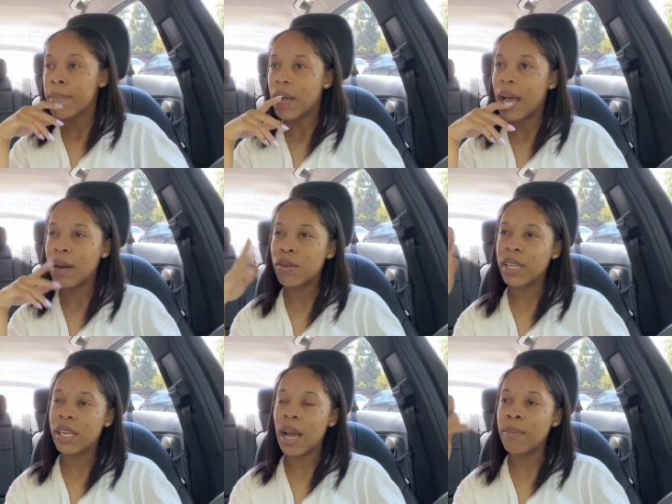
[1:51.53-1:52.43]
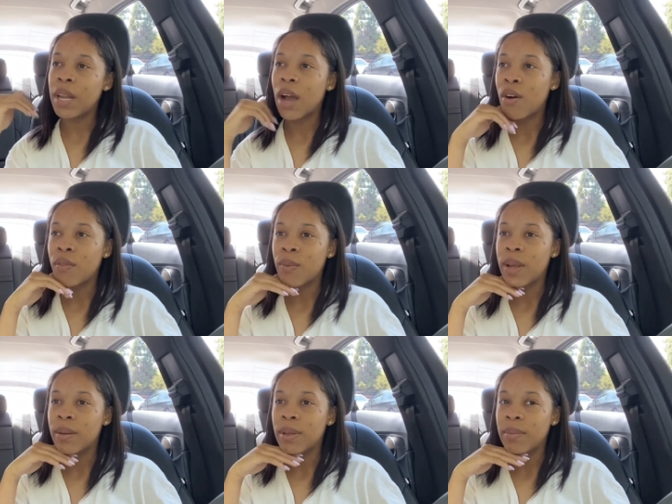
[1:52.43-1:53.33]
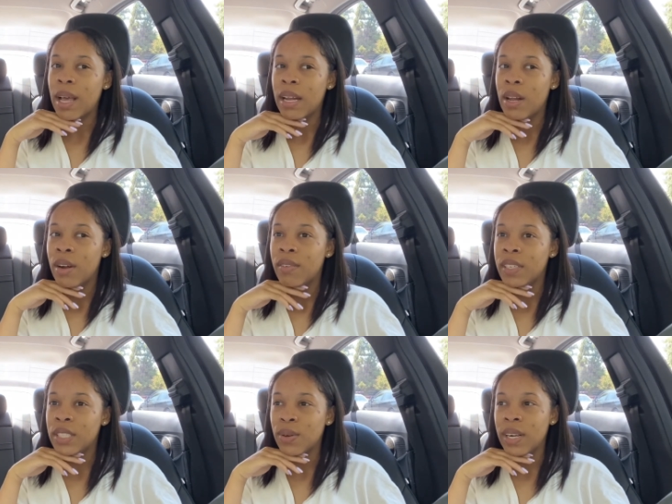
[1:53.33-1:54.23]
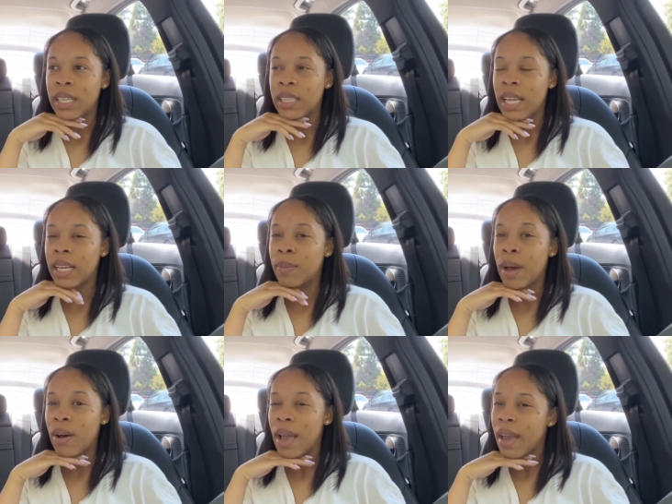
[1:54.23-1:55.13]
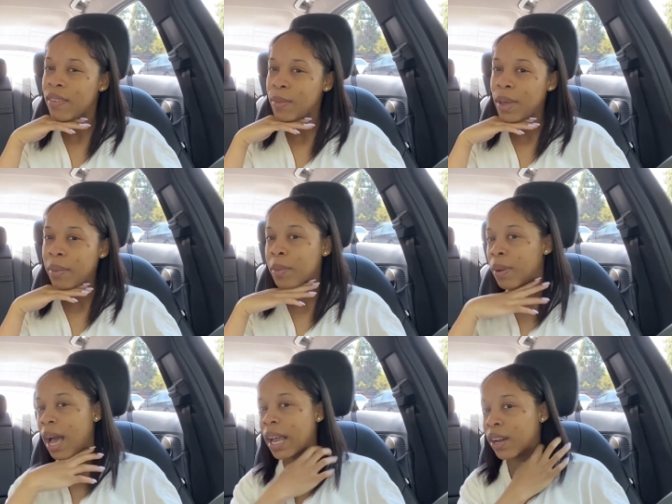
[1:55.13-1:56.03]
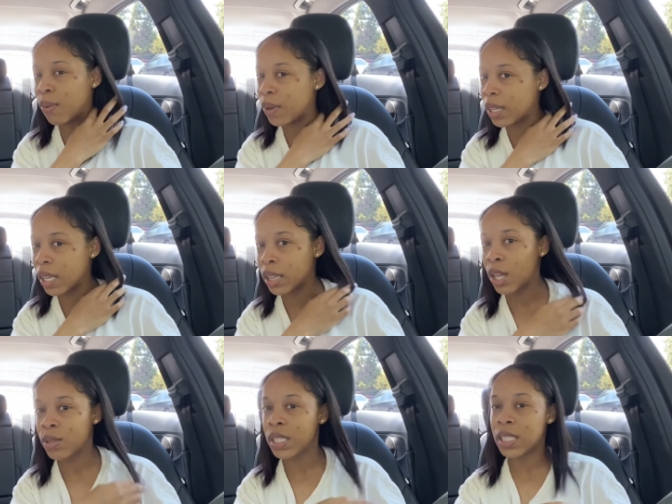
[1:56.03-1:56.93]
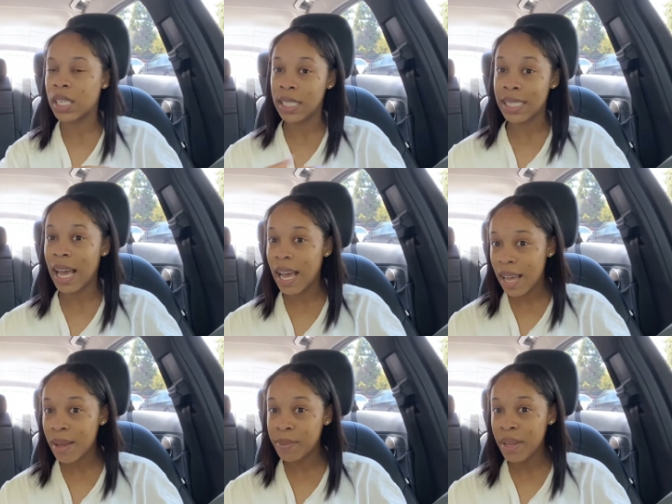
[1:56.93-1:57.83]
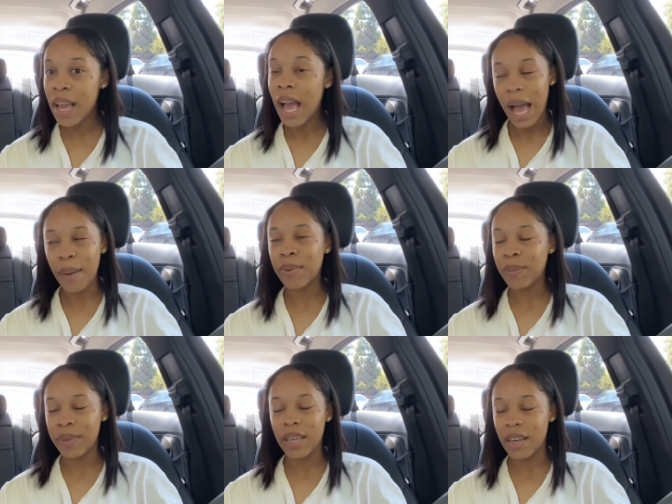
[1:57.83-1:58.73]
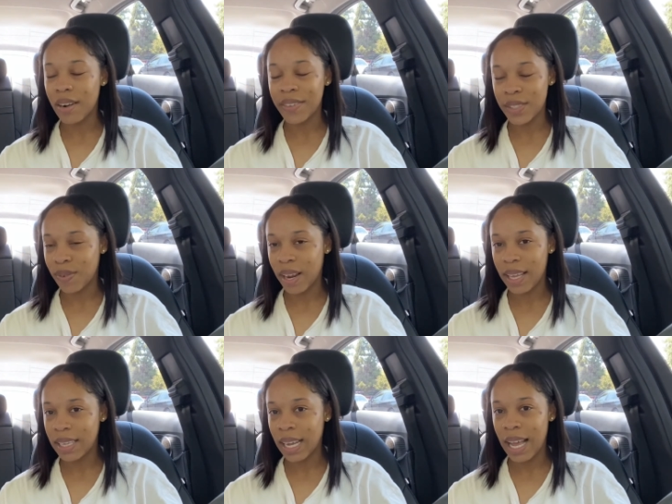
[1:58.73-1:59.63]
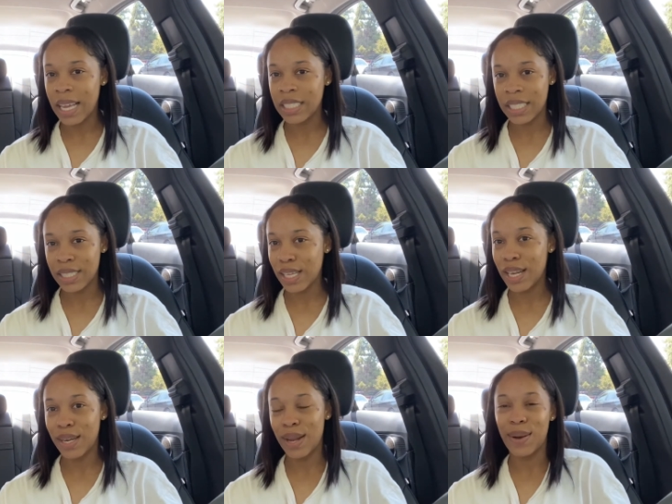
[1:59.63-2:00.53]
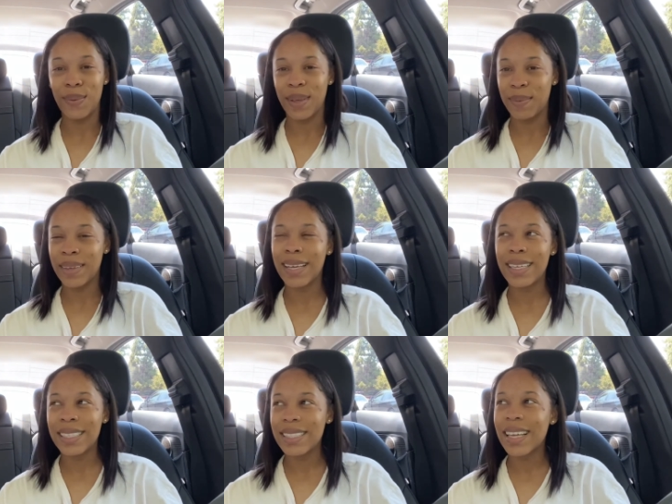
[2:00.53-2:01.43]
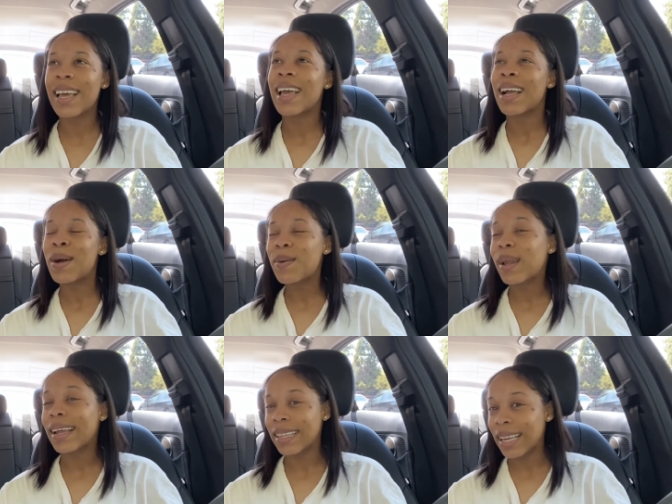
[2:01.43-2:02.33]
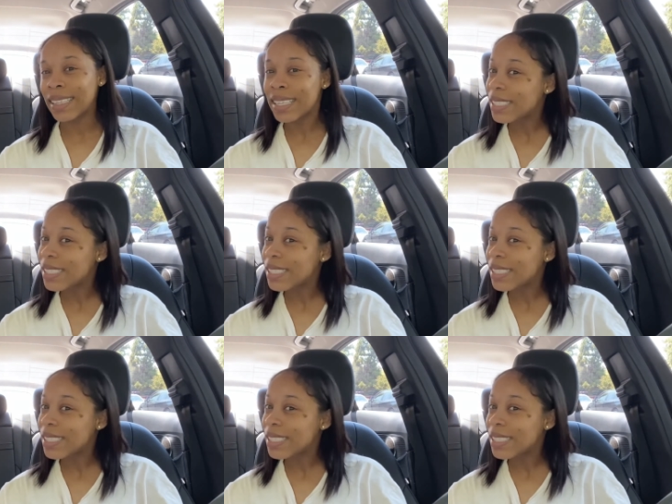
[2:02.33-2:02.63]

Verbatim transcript: I don't get, I'm not overwhelmed. I'm not nervous or anything about having a baby, but I know when it get closer to the time, I'm going to be a nervous wreck. Like, I just know it because, come on, I'm like, that's